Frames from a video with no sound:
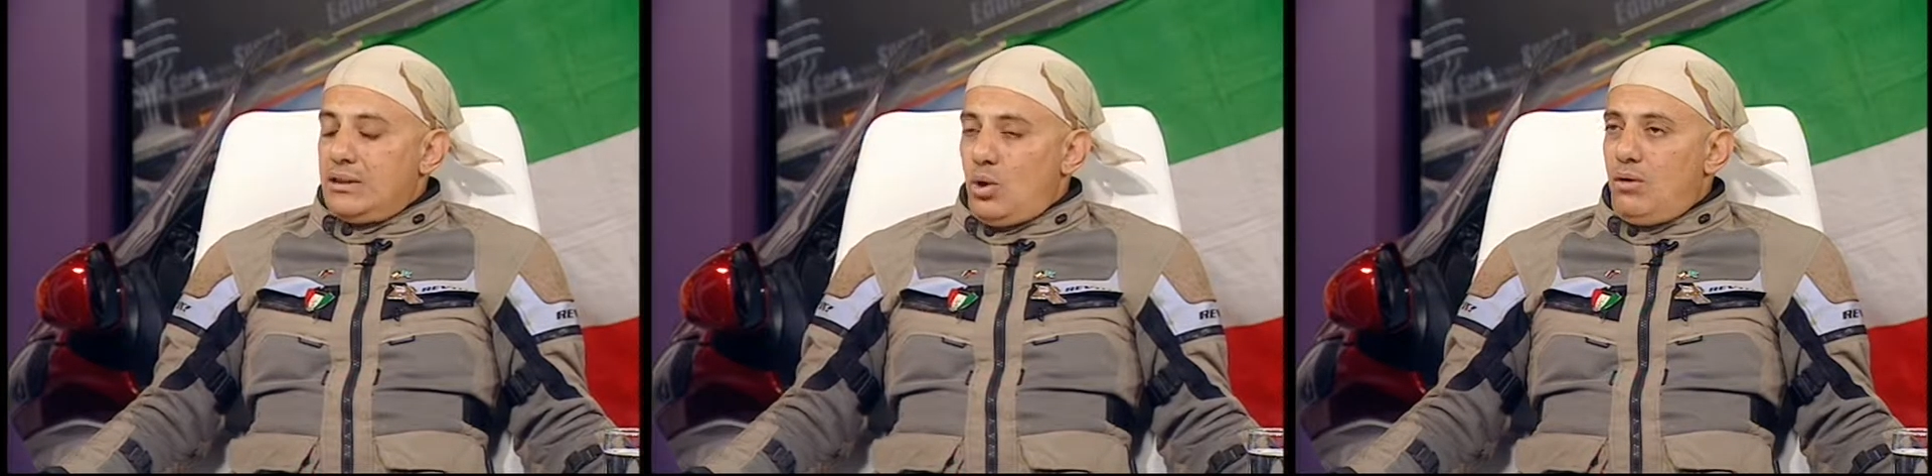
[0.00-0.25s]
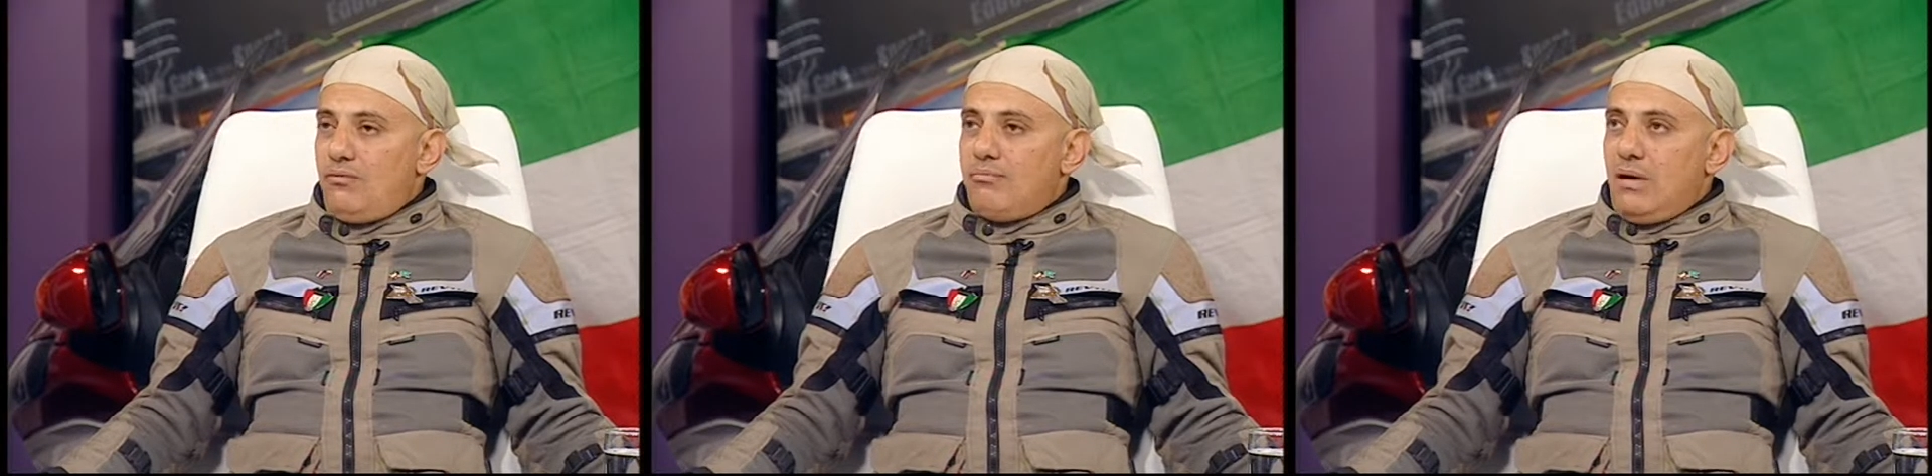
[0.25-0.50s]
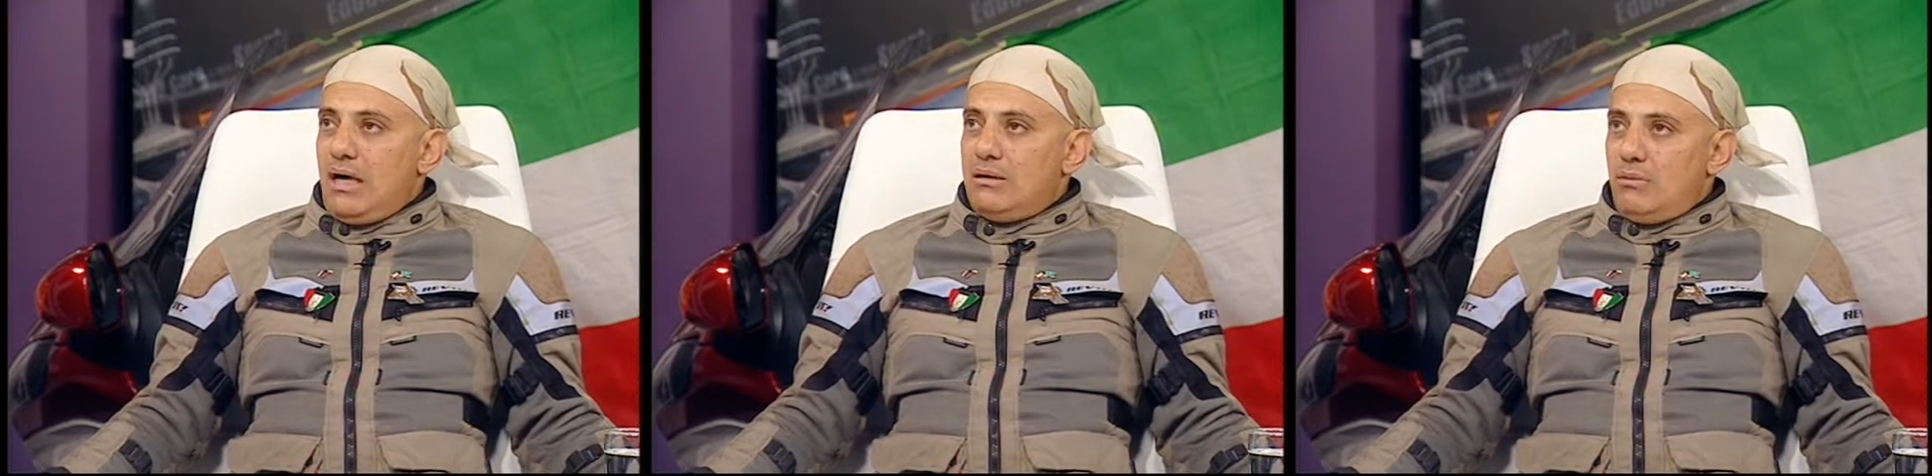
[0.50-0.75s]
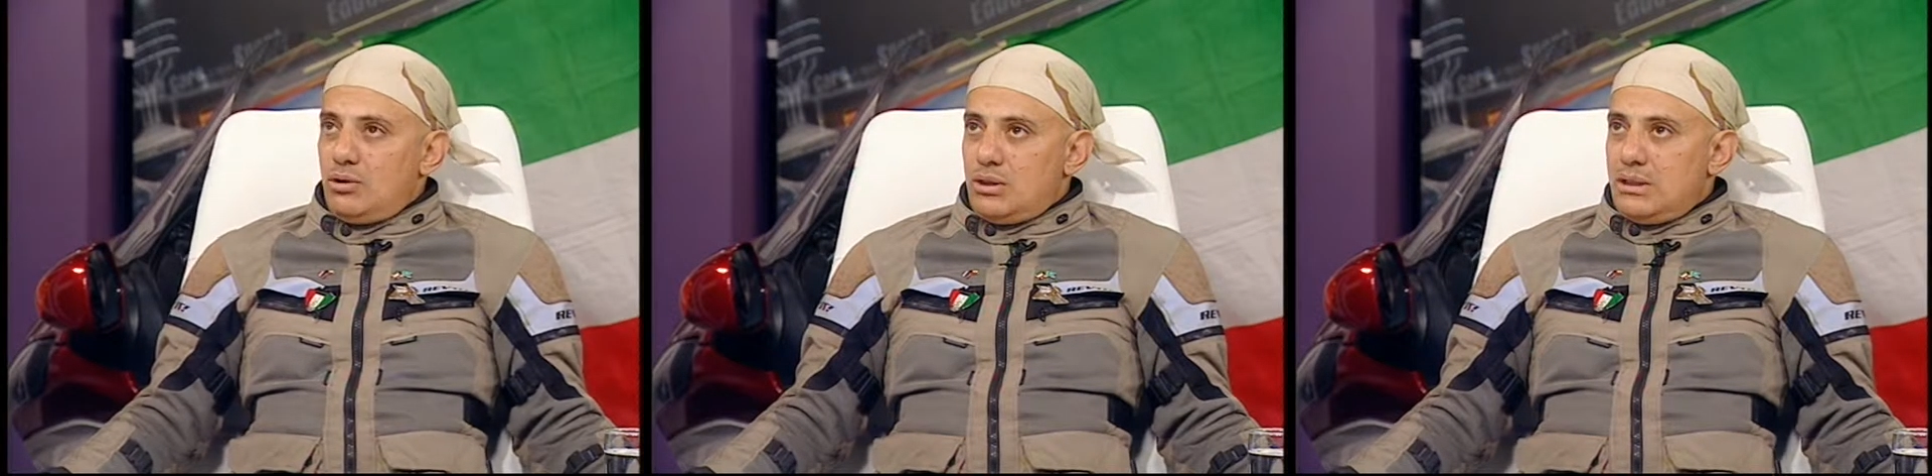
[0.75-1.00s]
drove my
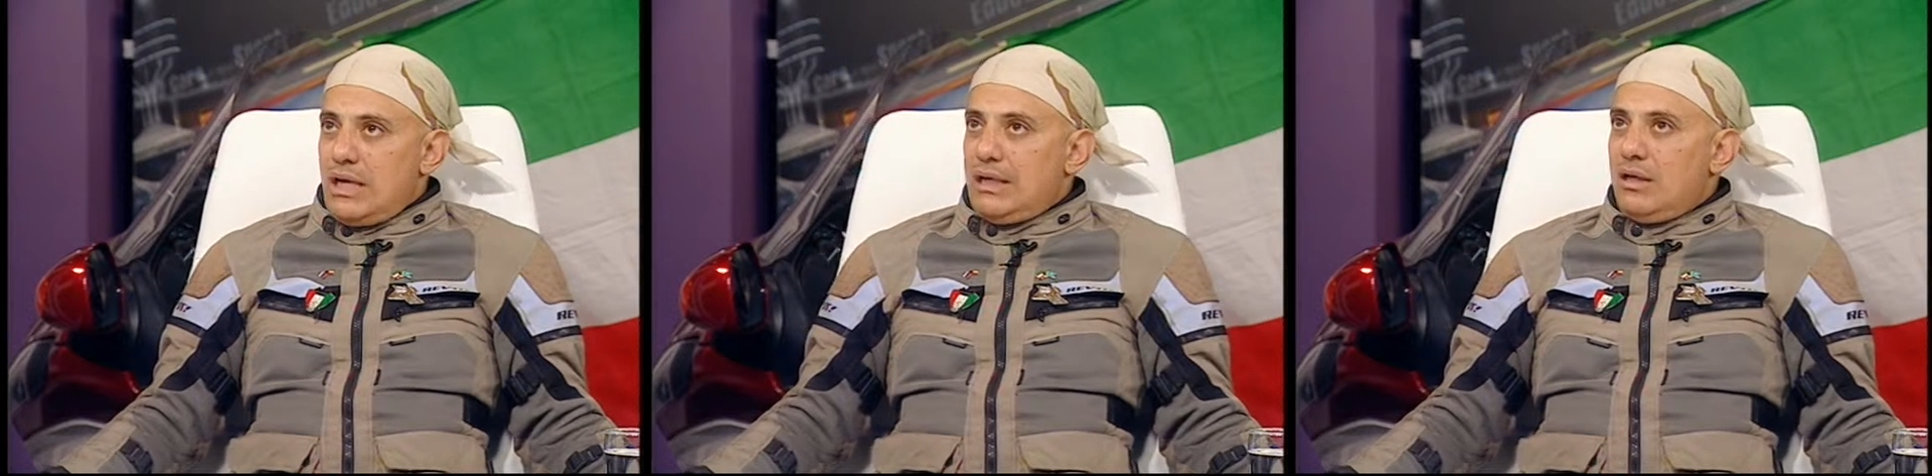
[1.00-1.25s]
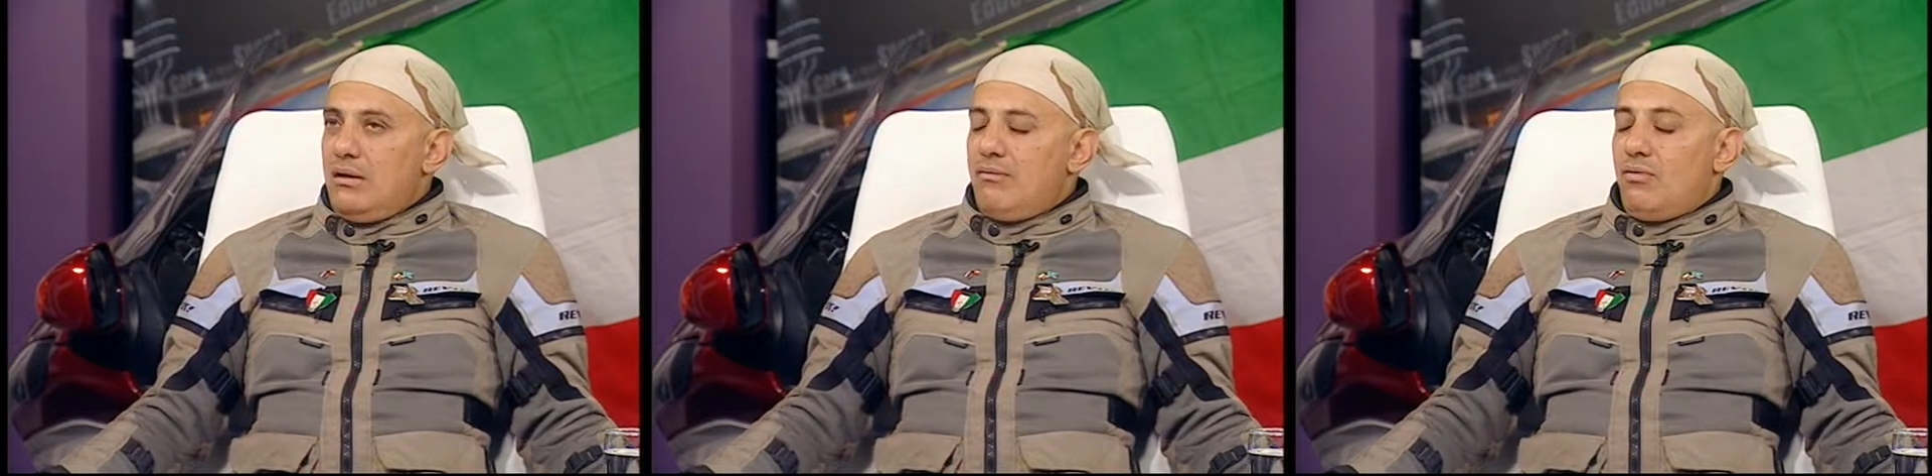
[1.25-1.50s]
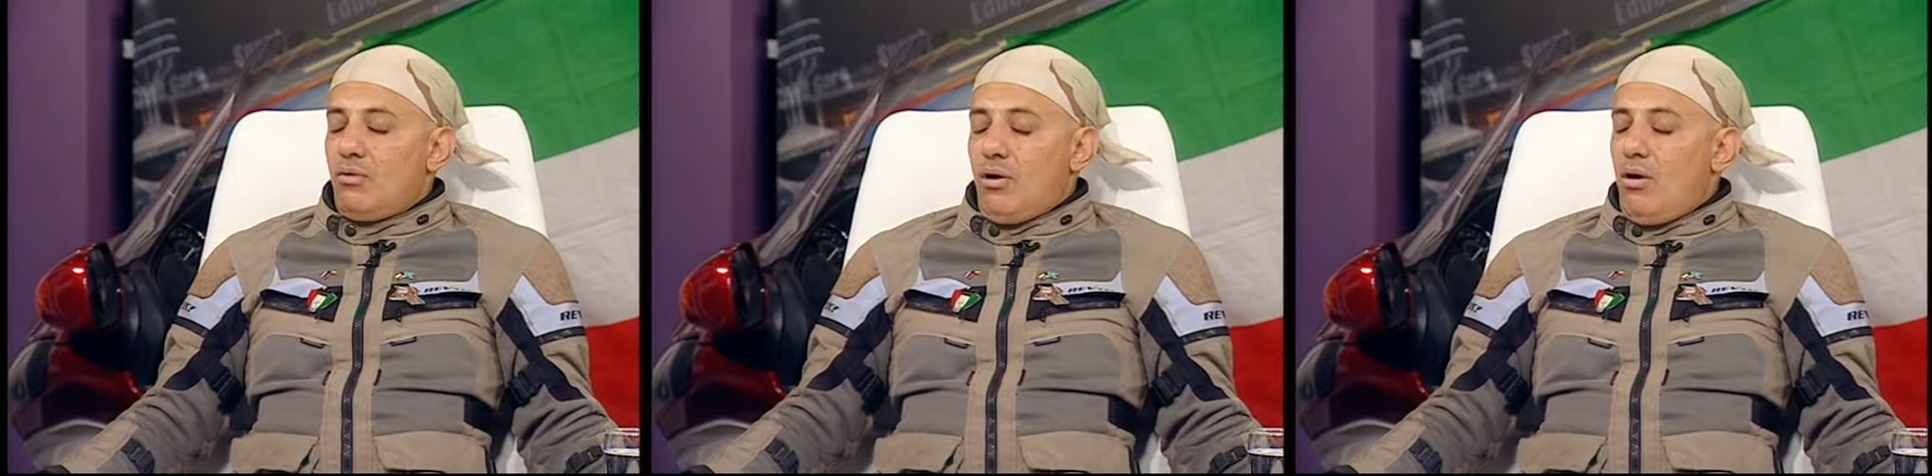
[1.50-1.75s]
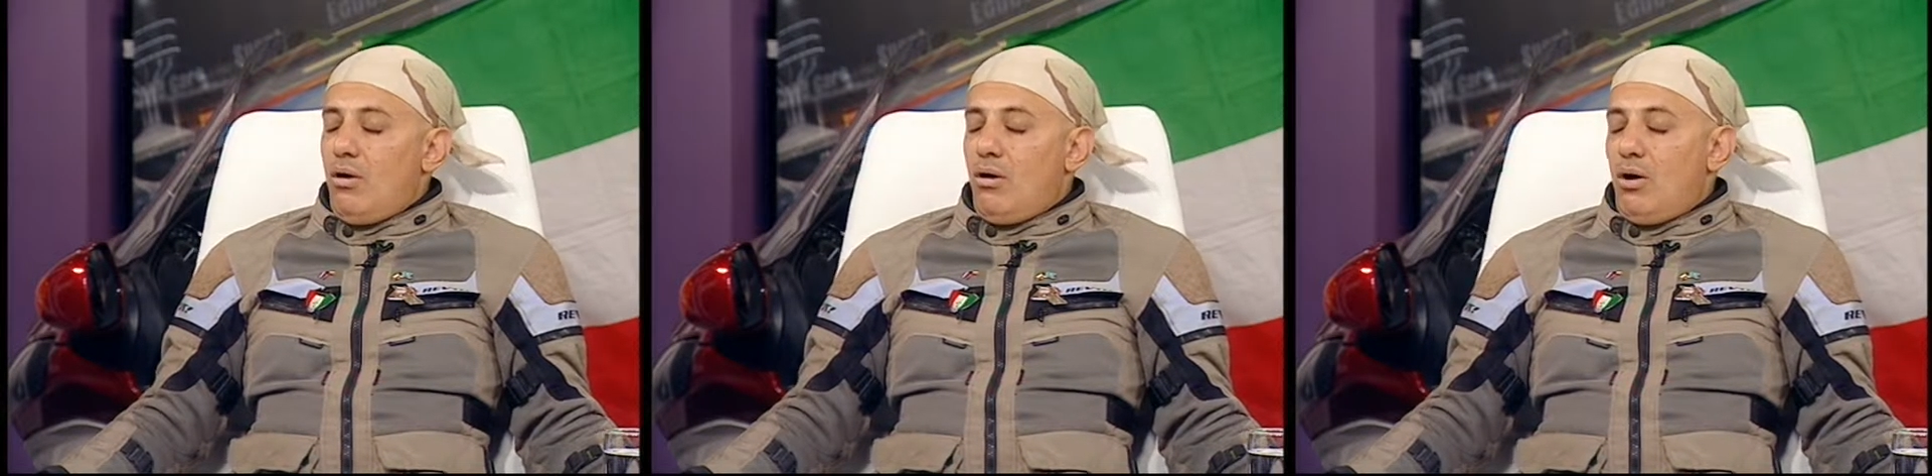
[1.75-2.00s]
motorcycle for
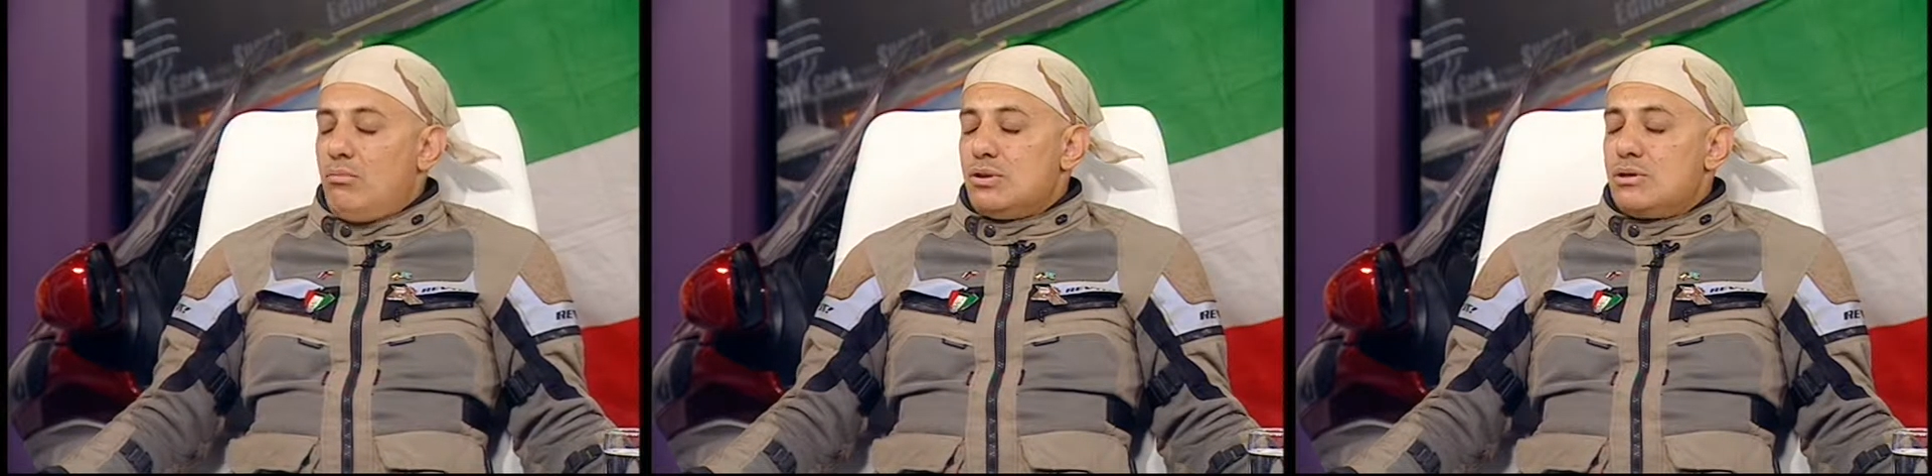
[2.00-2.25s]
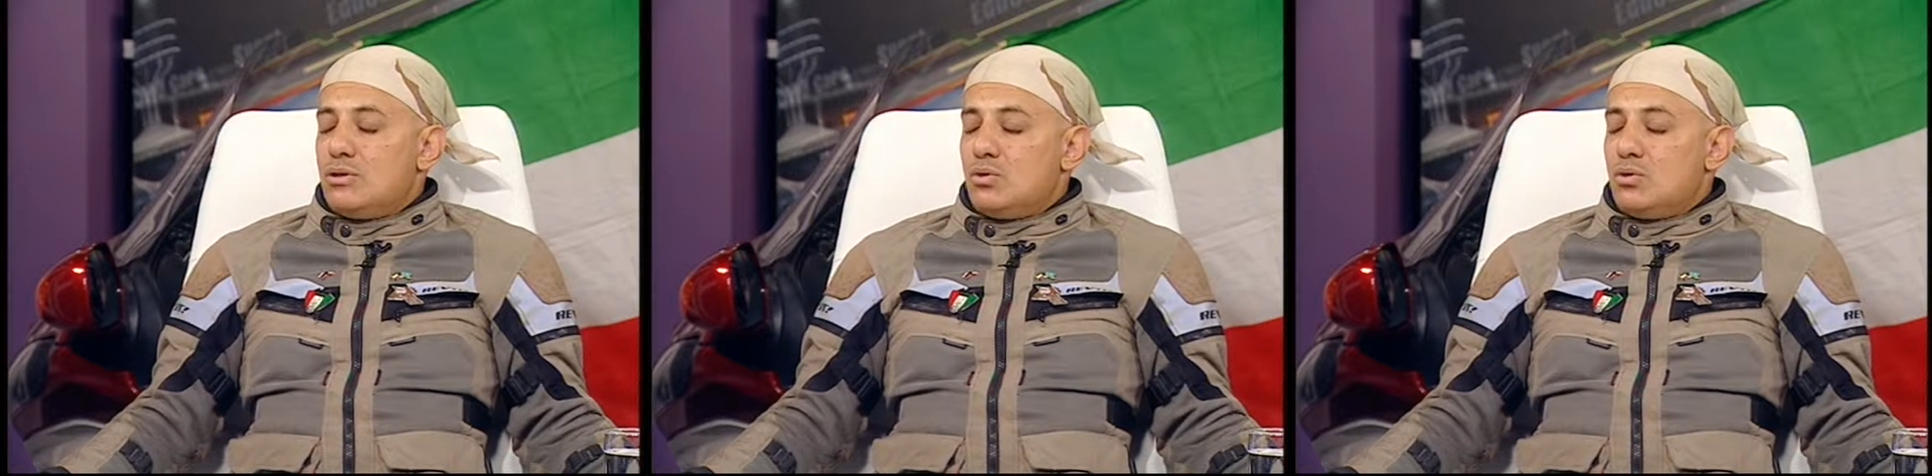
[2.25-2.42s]
almost